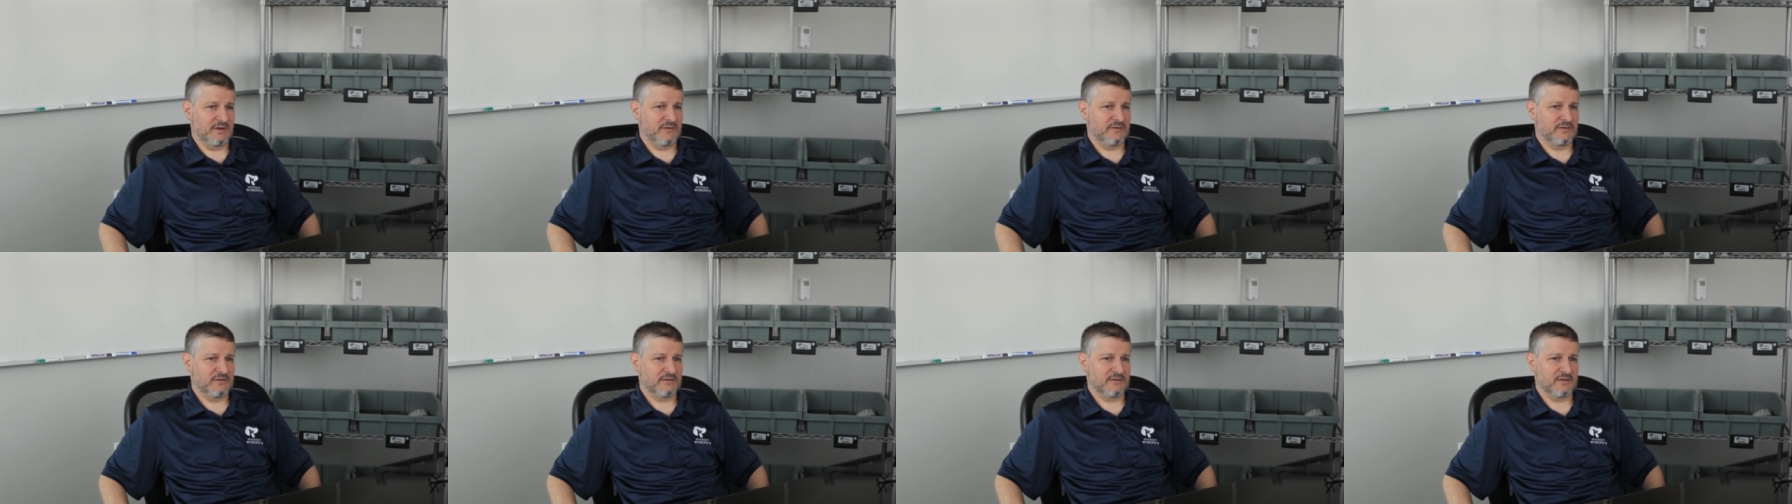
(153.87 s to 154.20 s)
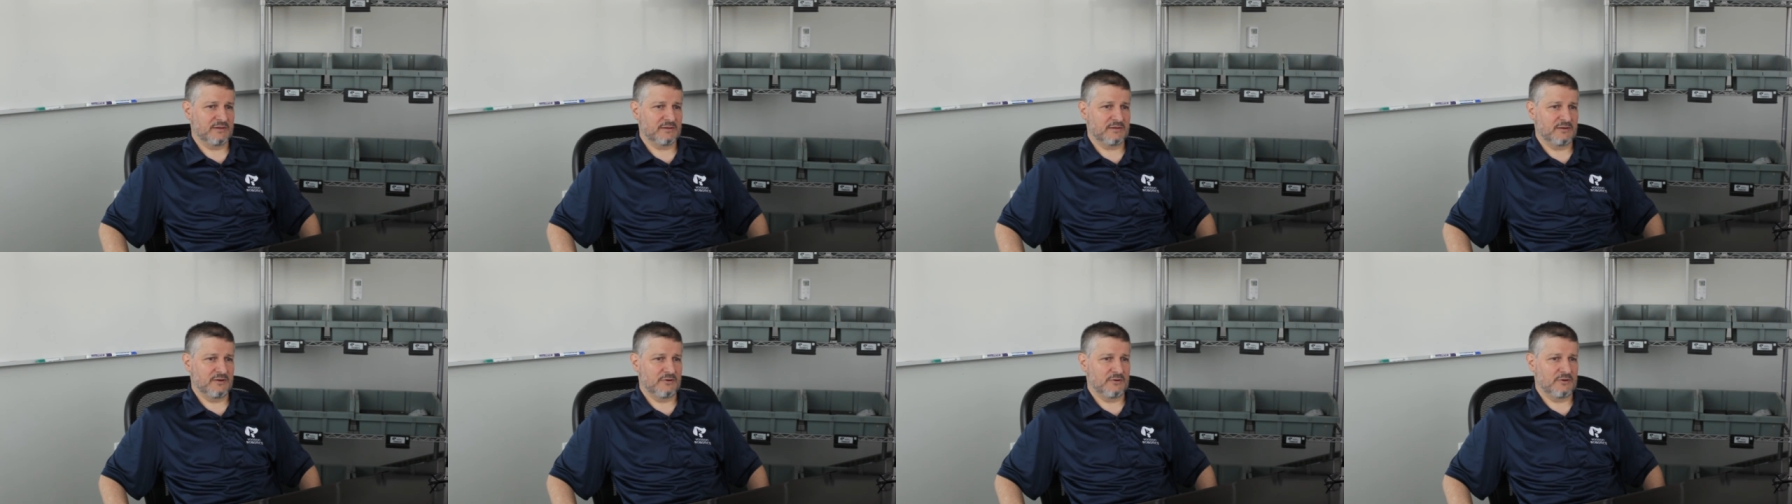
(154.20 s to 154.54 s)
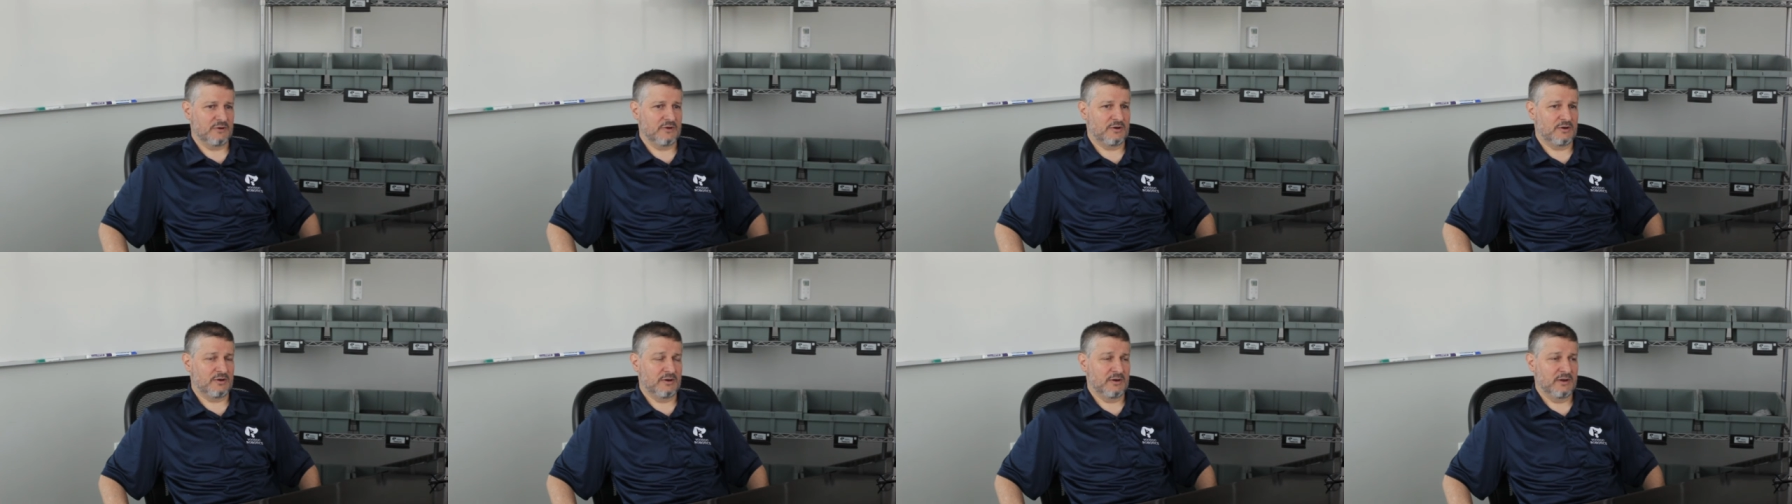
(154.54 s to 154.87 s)
I think that there
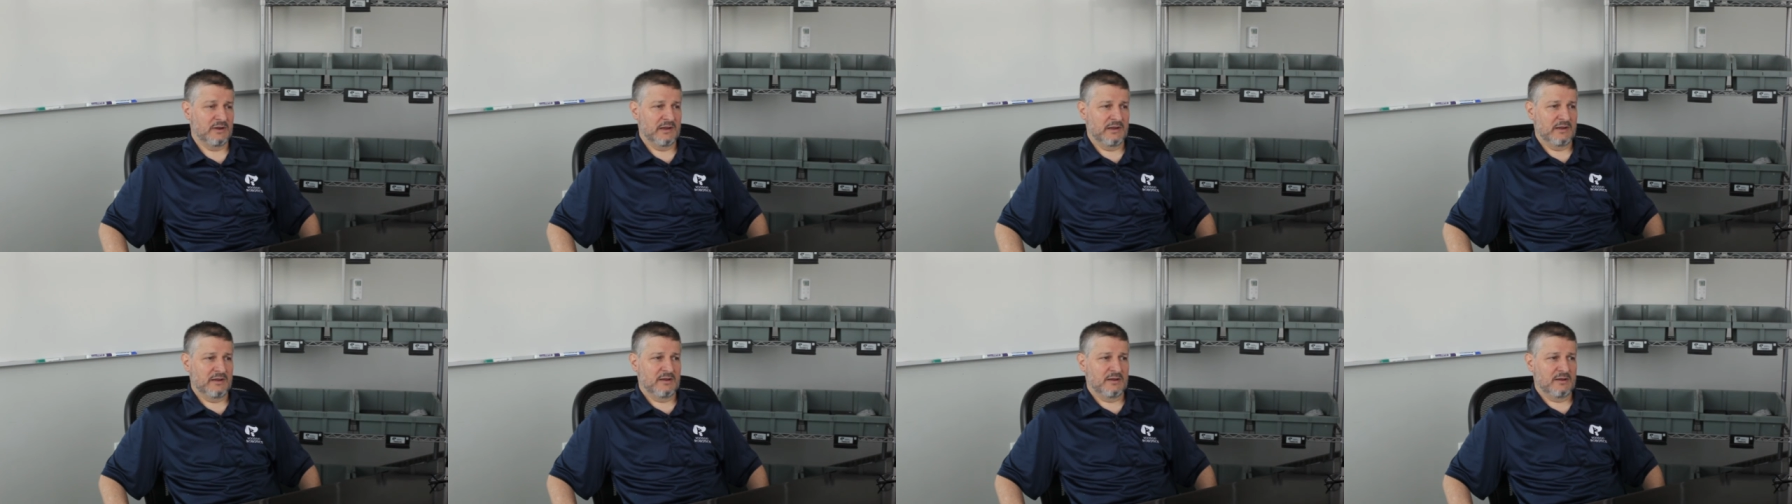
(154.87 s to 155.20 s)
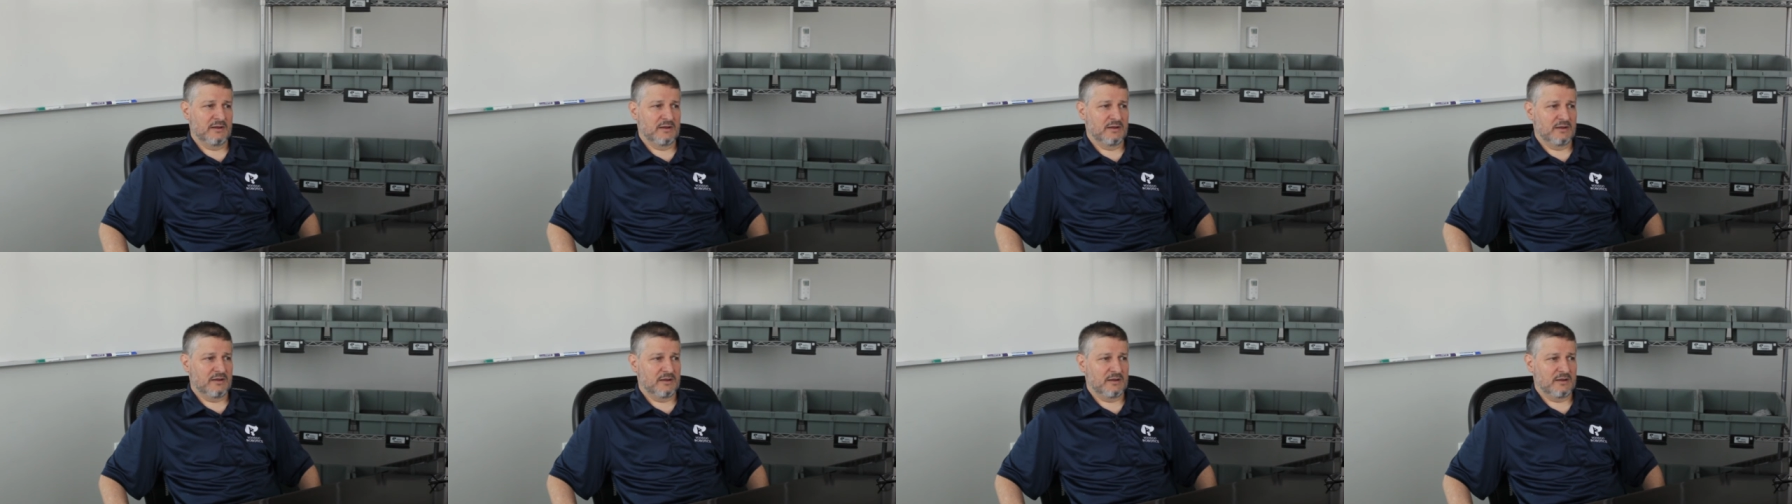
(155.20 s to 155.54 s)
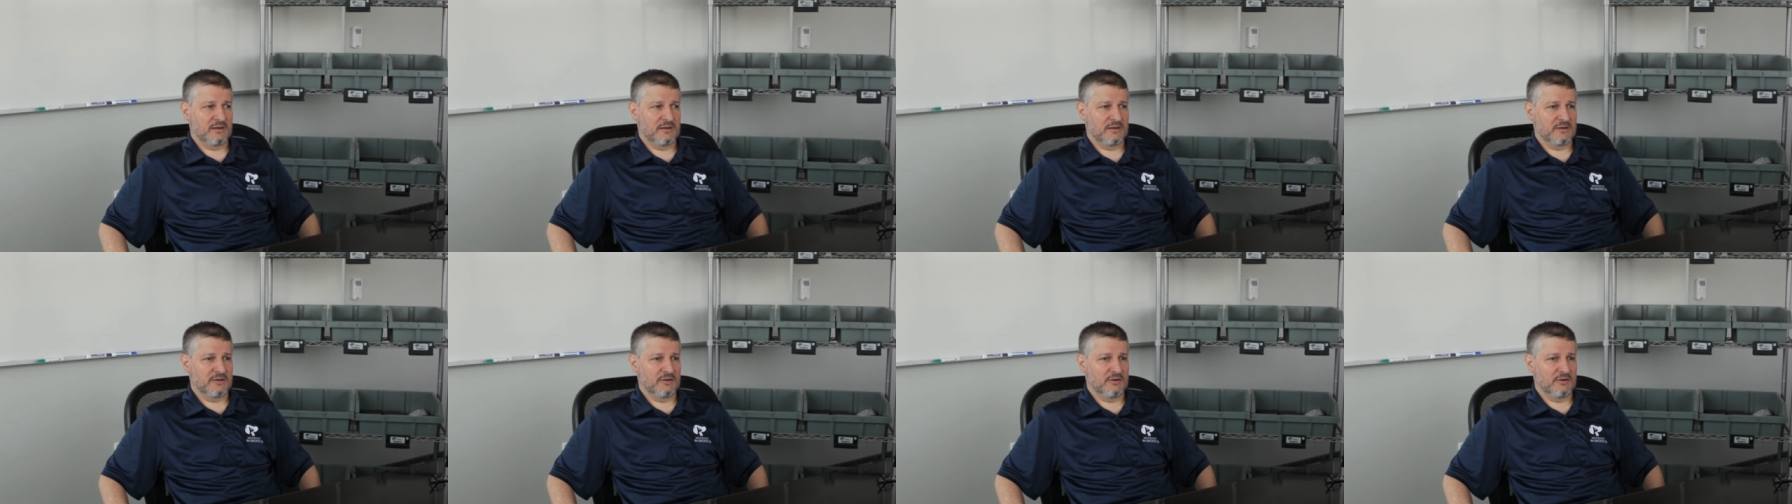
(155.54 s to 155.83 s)
are a